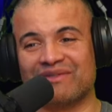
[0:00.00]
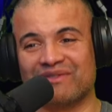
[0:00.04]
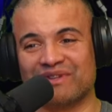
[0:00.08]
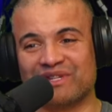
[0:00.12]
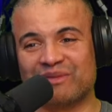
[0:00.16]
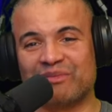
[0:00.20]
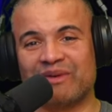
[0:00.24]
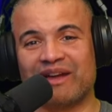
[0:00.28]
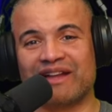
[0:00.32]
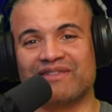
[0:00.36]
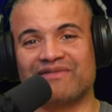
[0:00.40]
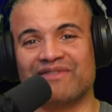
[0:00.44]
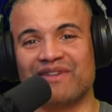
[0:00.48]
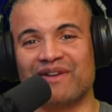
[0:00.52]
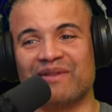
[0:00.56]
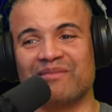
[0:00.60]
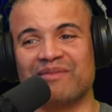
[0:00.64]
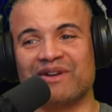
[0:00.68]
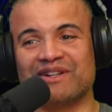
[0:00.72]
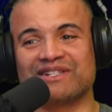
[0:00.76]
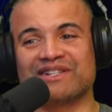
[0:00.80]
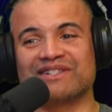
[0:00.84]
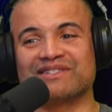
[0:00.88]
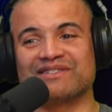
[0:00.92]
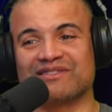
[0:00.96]
I respect very
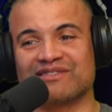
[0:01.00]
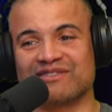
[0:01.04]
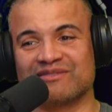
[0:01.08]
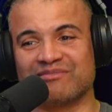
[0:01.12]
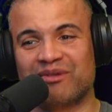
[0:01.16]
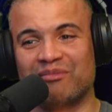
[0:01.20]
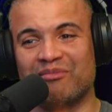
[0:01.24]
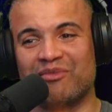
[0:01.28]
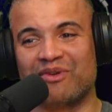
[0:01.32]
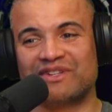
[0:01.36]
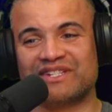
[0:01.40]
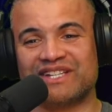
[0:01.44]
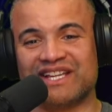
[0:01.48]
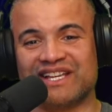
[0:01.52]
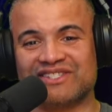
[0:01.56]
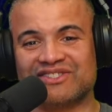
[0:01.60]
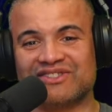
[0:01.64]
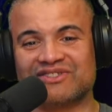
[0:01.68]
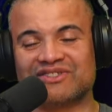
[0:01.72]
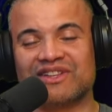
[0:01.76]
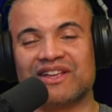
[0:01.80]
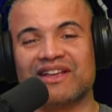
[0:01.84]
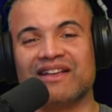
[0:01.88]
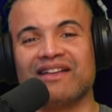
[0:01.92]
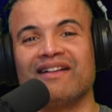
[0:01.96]
much, because there's gonna be more
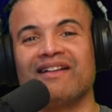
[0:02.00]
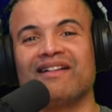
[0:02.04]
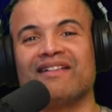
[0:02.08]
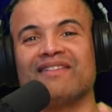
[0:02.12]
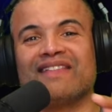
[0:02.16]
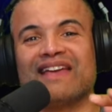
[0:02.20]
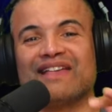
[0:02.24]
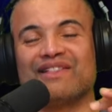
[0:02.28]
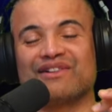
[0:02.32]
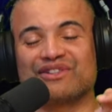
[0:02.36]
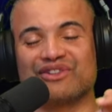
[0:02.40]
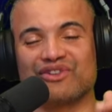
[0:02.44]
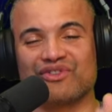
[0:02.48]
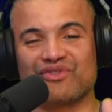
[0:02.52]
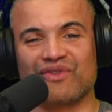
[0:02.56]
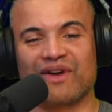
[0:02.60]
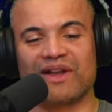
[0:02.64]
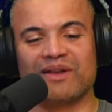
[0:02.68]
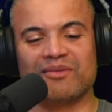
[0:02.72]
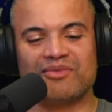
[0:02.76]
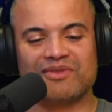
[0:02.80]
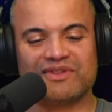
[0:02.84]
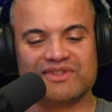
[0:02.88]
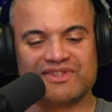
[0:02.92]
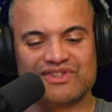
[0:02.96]
teasers. That looked
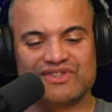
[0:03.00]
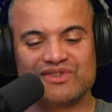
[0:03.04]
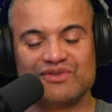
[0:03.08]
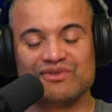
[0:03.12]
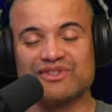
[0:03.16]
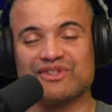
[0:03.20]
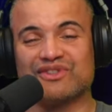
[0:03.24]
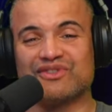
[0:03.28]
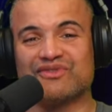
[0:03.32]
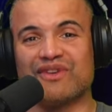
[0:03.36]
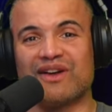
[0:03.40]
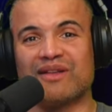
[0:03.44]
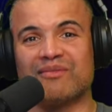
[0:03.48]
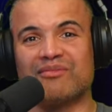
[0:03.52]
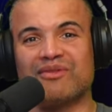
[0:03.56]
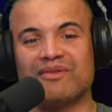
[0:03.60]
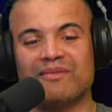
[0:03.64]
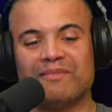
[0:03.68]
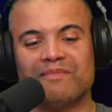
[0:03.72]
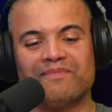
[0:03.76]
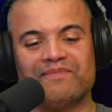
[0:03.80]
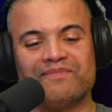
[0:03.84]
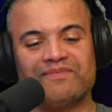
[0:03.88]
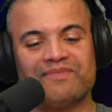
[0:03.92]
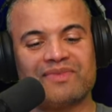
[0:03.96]
incredible. Suit's
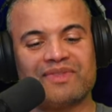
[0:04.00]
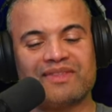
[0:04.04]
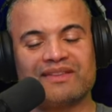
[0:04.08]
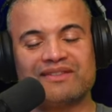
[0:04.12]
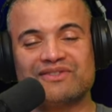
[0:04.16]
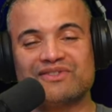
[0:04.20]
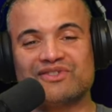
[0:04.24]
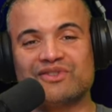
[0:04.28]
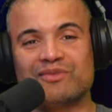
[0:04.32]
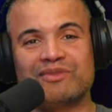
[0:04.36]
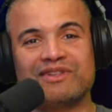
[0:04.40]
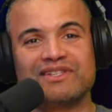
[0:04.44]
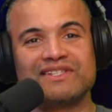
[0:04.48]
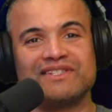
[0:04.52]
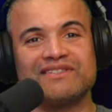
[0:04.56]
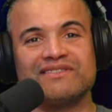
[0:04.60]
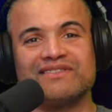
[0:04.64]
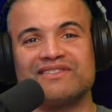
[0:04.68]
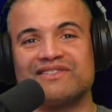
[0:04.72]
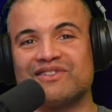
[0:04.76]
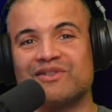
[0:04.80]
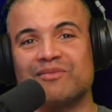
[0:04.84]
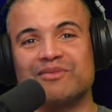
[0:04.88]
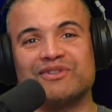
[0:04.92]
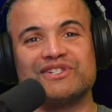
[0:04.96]
incredible. So much
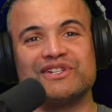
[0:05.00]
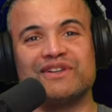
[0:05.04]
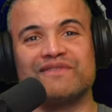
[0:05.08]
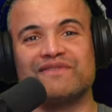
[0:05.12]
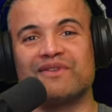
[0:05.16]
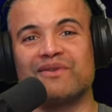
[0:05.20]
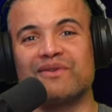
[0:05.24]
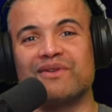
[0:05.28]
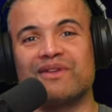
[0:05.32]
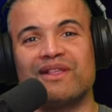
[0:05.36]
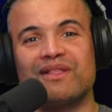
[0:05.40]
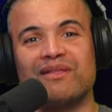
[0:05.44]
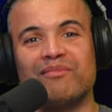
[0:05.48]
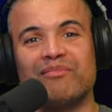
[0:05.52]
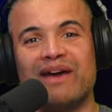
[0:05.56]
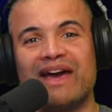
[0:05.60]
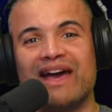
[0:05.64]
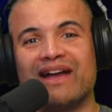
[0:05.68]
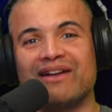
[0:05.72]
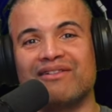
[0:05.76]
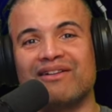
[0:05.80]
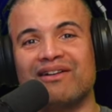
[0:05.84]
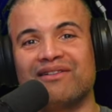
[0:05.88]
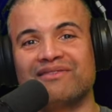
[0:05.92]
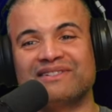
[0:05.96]
stuff going on in the
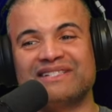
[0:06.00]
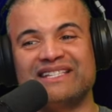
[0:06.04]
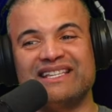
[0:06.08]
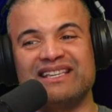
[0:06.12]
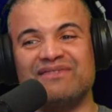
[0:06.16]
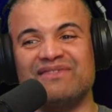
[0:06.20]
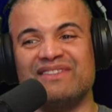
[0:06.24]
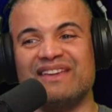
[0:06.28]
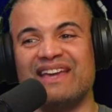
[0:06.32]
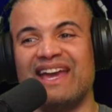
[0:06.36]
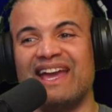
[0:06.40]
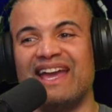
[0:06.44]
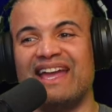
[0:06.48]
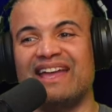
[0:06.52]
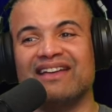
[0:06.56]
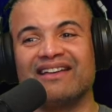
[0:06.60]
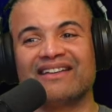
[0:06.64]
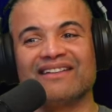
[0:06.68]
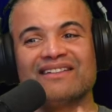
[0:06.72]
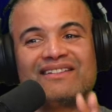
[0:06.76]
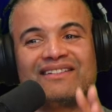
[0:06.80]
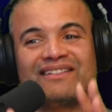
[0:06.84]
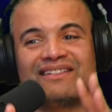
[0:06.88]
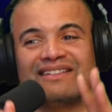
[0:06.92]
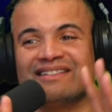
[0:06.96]
background. TVA,
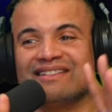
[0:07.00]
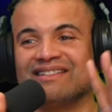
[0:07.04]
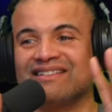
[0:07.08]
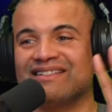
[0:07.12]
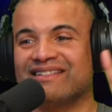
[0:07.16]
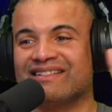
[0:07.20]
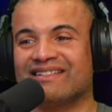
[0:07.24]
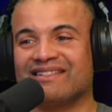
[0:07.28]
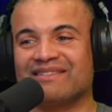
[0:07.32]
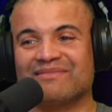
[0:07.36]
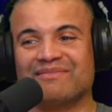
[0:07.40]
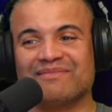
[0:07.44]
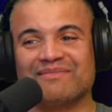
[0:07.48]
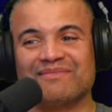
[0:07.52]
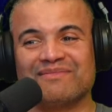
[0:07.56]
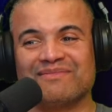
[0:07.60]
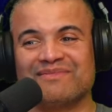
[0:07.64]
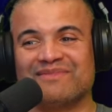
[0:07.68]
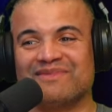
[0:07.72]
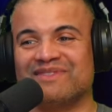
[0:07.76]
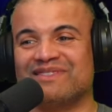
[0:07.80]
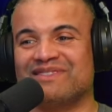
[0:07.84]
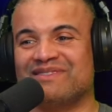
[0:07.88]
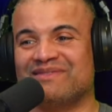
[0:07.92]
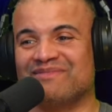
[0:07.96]

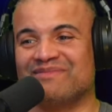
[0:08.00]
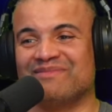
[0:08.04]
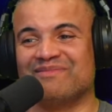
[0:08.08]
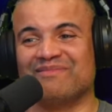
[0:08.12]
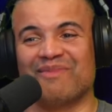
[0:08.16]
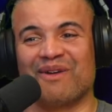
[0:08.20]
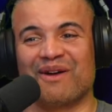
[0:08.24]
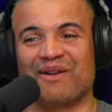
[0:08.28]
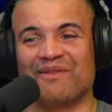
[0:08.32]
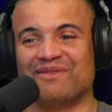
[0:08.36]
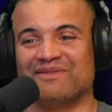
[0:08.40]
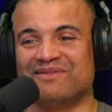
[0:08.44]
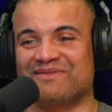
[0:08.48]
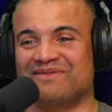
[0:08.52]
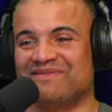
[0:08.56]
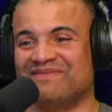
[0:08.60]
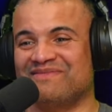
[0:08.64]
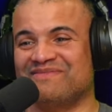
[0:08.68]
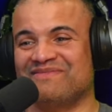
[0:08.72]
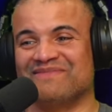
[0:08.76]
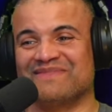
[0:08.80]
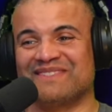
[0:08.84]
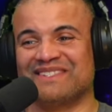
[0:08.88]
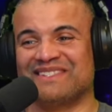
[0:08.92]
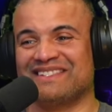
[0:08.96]
Marvel
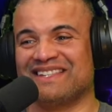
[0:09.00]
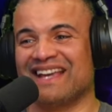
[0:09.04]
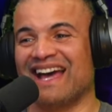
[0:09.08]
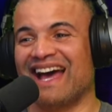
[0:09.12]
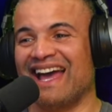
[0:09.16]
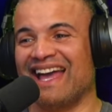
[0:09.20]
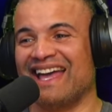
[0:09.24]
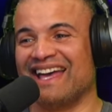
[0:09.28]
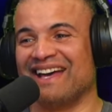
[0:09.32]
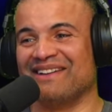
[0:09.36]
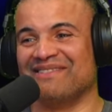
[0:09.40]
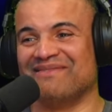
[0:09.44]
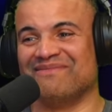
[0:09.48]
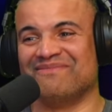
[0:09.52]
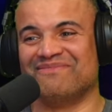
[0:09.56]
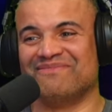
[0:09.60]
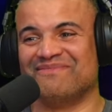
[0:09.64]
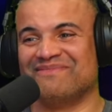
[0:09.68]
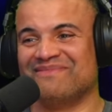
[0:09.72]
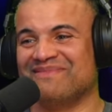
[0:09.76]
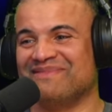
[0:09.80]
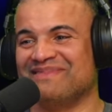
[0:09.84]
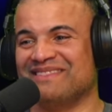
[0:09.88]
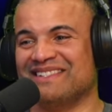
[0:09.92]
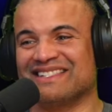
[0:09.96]
Messiah,
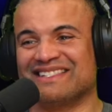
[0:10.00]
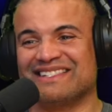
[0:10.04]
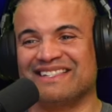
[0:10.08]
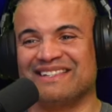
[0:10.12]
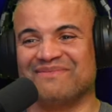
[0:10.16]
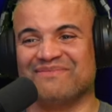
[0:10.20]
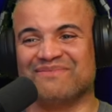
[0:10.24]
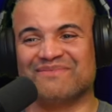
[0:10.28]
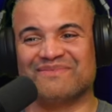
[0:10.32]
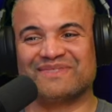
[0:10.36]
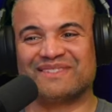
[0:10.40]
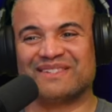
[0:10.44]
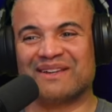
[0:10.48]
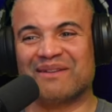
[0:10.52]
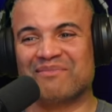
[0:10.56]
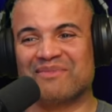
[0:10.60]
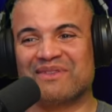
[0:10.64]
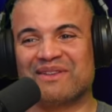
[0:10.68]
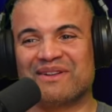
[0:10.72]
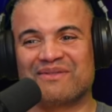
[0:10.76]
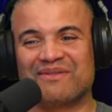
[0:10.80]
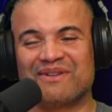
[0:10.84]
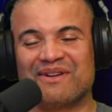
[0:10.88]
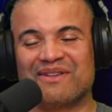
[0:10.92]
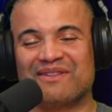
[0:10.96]
Disney
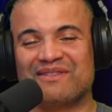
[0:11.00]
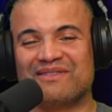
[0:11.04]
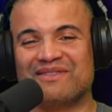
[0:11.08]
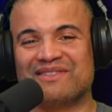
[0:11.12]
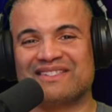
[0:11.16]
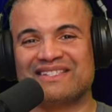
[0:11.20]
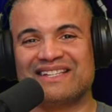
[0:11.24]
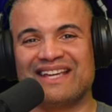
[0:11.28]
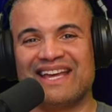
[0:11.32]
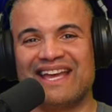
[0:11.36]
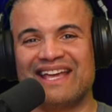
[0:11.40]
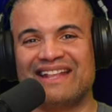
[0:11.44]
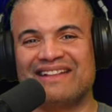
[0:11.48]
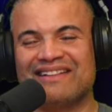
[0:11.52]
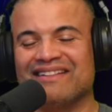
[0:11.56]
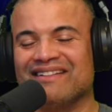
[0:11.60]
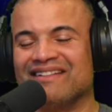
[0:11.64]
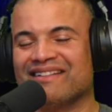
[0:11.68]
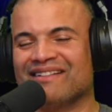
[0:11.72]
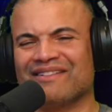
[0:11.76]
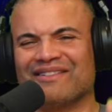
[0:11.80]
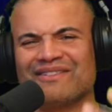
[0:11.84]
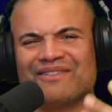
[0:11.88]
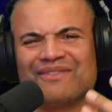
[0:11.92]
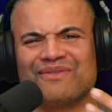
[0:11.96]
something or other. He's saying
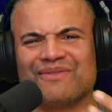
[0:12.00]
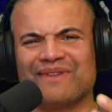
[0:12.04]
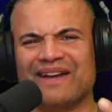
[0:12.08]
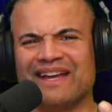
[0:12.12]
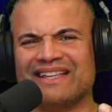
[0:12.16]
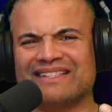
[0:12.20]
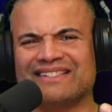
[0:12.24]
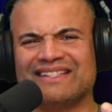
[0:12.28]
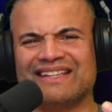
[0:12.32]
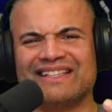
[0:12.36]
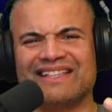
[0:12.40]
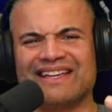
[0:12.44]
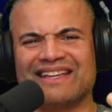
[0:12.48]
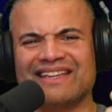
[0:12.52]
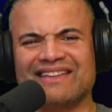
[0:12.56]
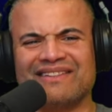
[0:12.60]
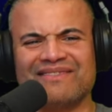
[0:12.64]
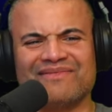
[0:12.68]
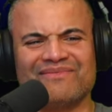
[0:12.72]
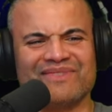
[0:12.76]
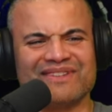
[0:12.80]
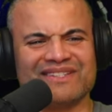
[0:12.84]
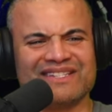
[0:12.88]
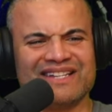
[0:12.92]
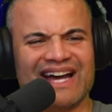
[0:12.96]
crazy, like
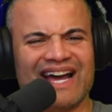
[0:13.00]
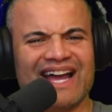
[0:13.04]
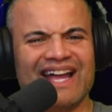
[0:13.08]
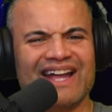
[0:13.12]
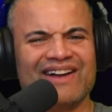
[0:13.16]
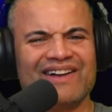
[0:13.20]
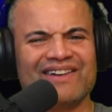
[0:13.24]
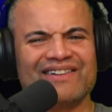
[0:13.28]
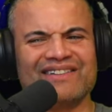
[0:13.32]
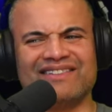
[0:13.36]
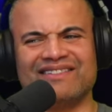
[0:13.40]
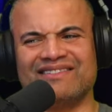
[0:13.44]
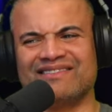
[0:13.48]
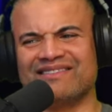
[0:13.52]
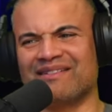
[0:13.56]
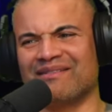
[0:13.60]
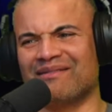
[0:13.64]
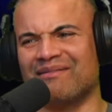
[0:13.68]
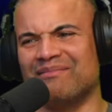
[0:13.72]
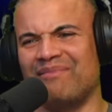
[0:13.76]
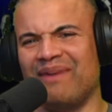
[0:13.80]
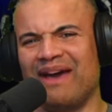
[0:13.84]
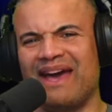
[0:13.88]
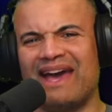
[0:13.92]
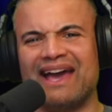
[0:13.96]
he retired and he's
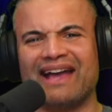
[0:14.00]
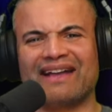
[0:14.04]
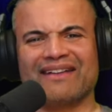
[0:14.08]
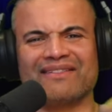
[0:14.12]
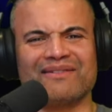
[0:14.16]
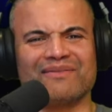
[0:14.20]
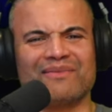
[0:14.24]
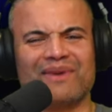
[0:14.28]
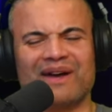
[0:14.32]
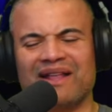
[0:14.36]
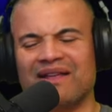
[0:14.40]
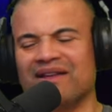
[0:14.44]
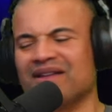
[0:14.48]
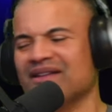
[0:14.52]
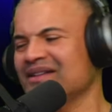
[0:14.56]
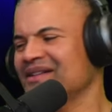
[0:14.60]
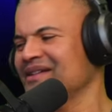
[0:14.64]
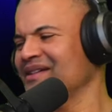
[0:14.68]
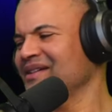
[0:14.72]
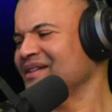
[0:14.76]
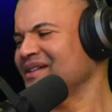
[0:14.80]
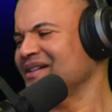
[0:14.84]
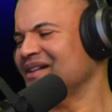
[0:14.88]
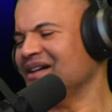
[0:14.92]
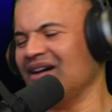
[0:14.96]
coming back. Like what?
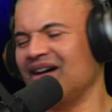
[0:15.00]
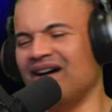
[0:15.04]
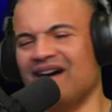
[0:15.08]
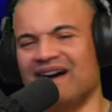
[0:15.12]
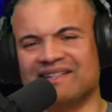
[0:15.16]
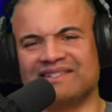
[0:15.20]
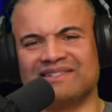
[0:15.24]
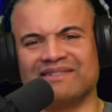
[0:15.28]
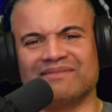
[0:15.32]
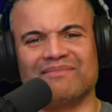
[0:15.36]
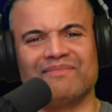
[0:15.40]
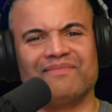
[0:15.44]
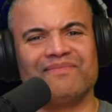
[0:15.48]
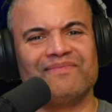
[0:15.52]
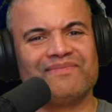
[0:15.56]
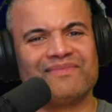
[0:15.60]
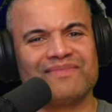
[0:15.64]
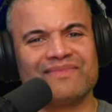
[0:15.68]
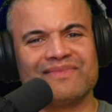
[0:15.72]
Awesome.